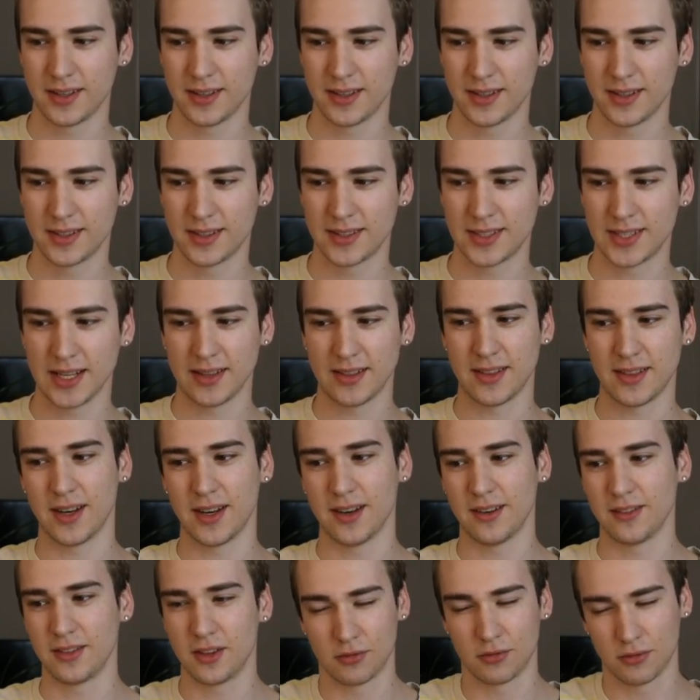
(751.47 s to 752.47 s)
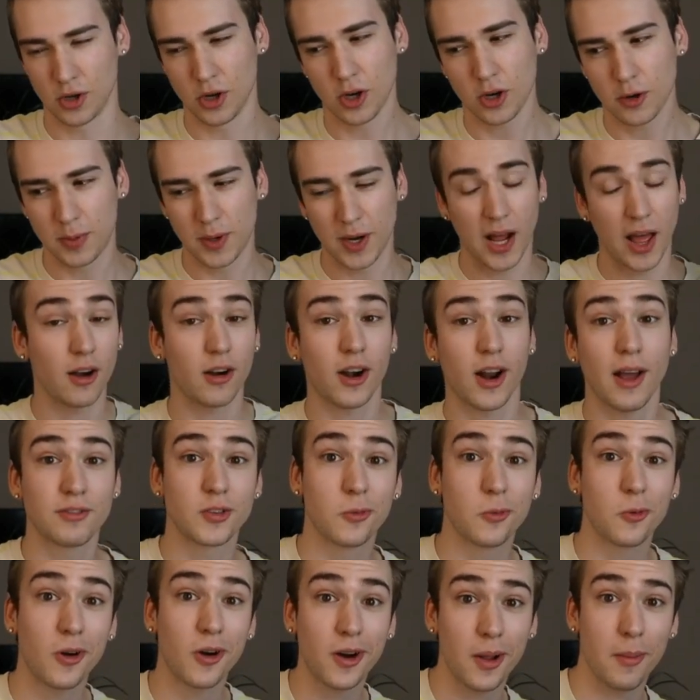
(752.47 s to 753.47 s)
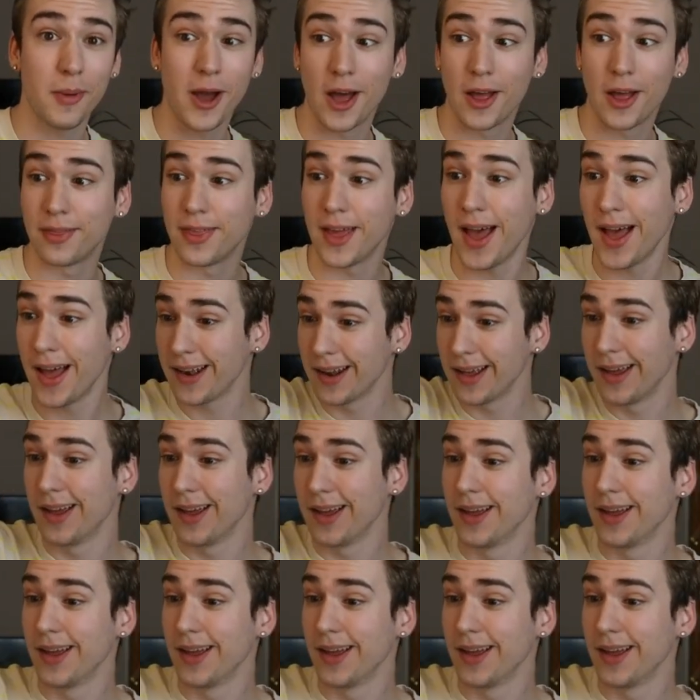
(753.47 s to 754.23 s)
take the rook. But I don't have to worry about that